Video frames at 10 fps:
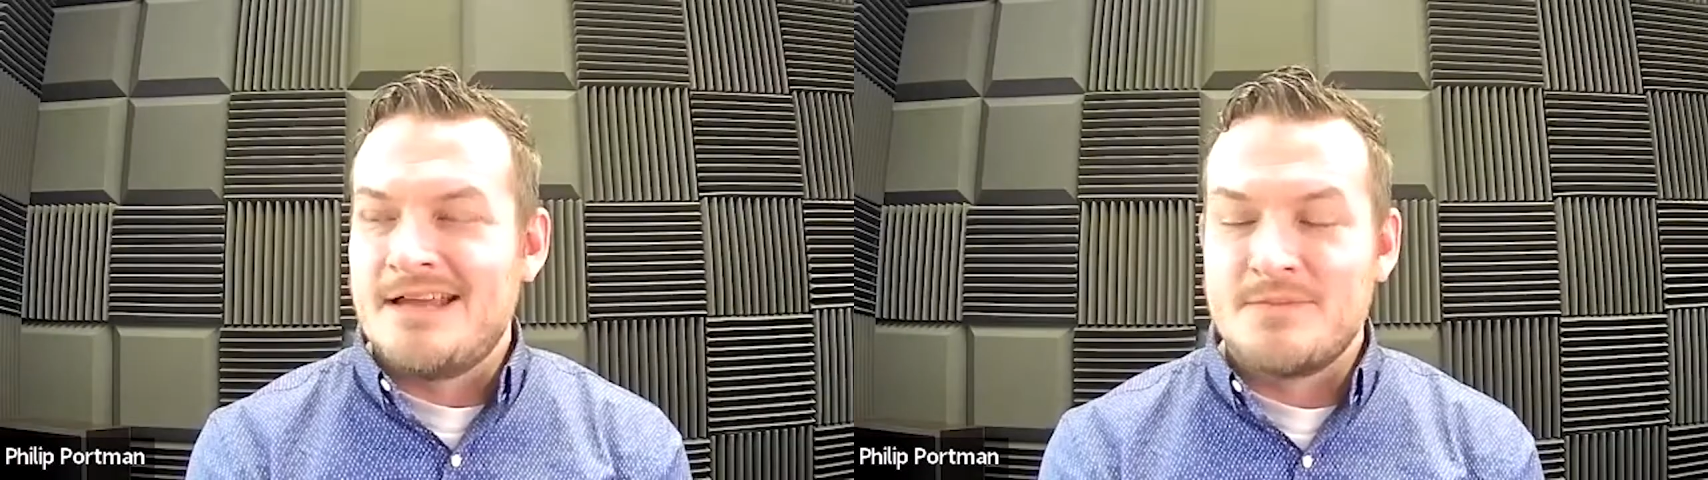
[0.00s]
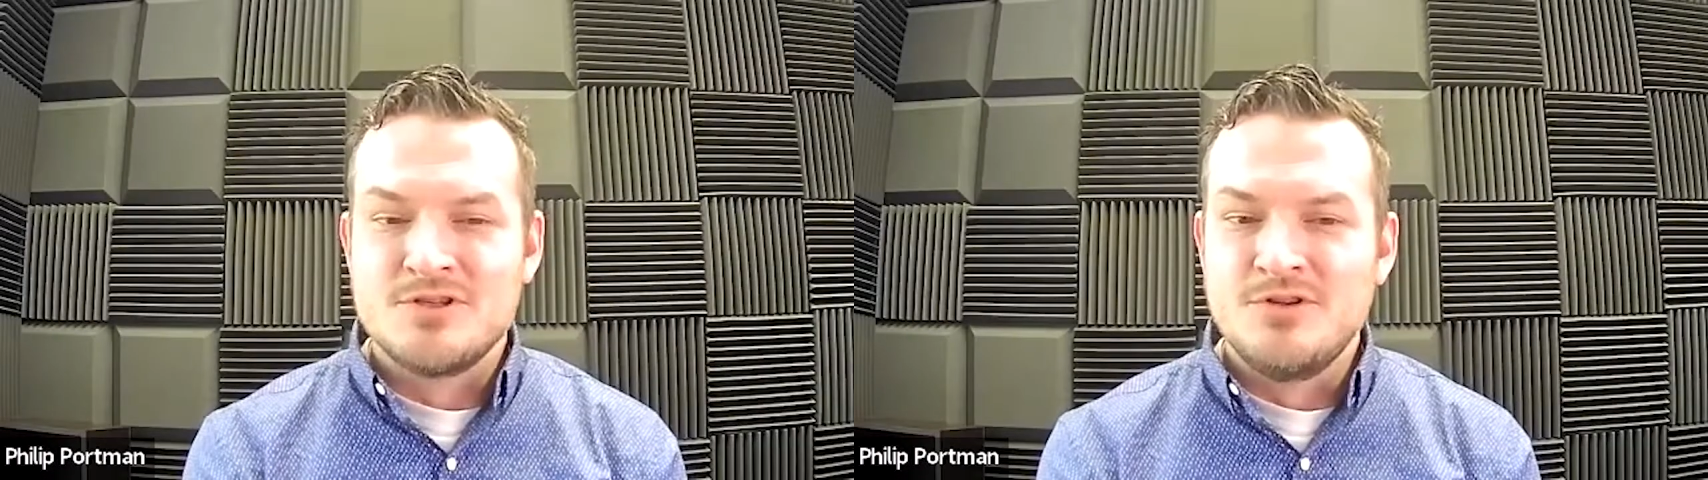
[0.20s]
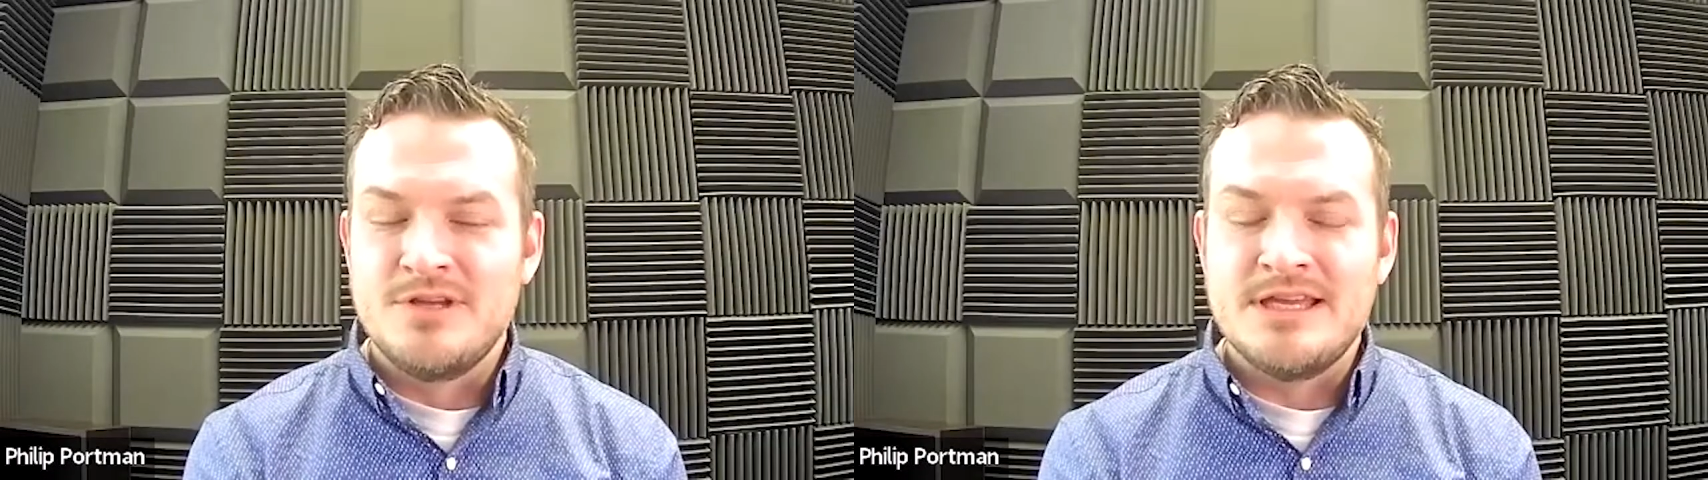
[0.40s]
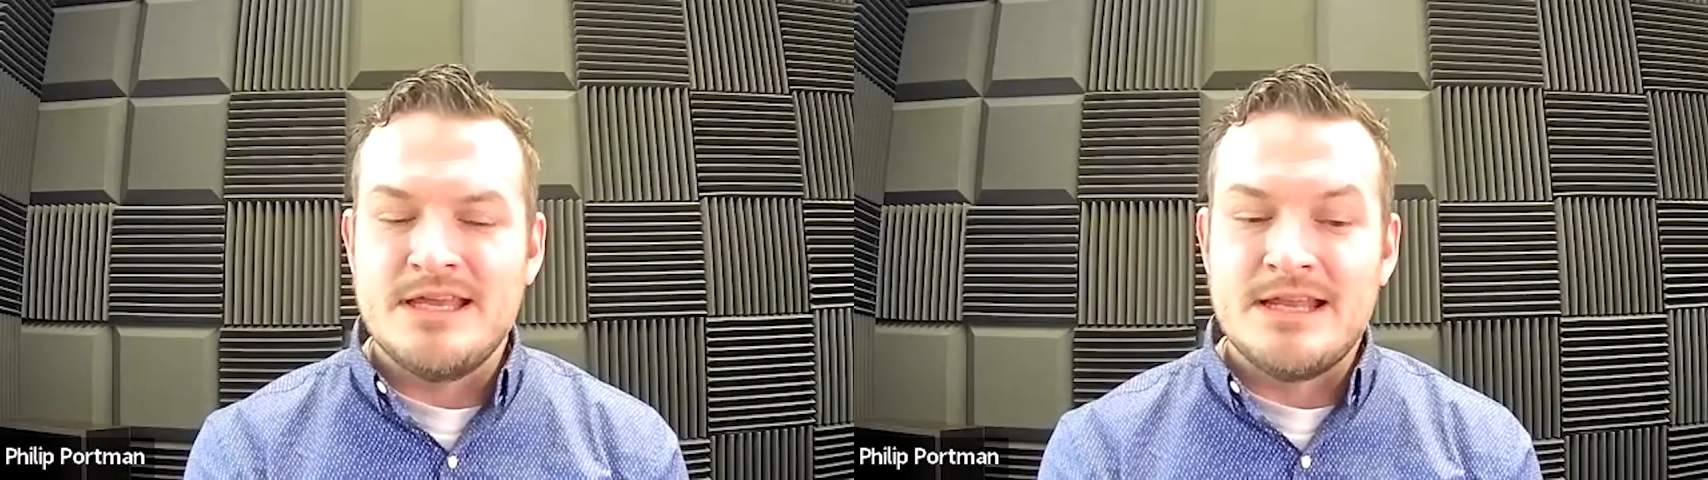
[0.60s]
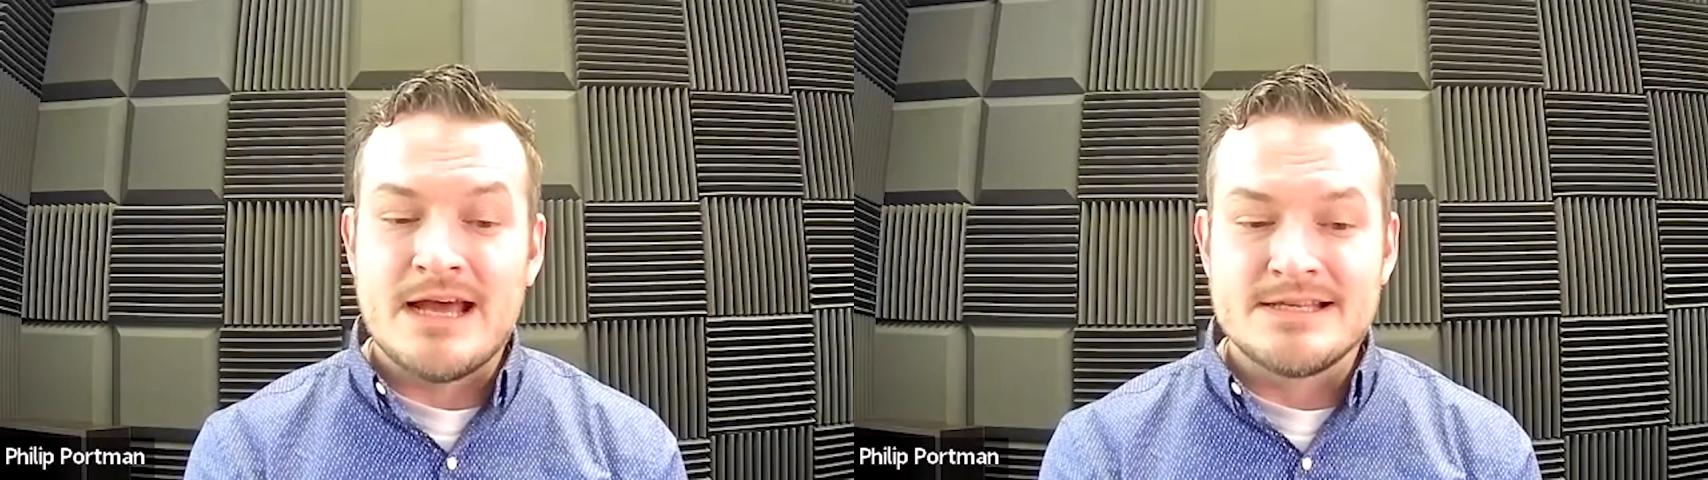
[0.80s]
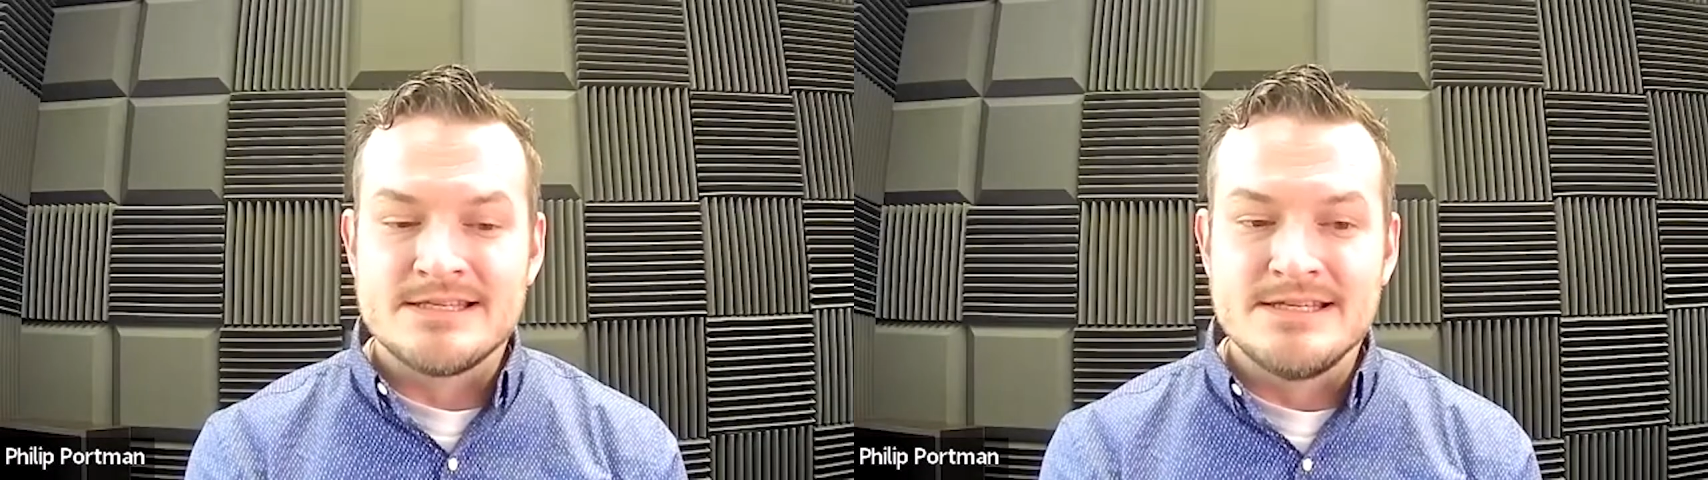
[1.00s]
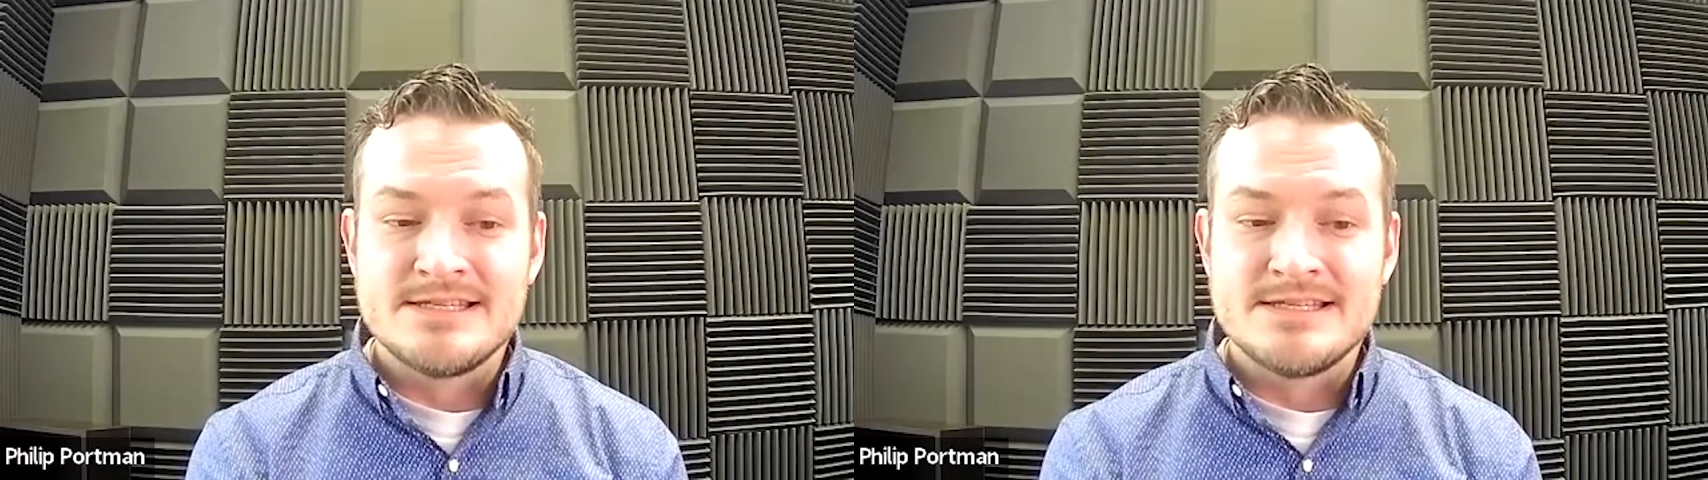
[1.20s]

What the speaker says: absolutely. And honestly,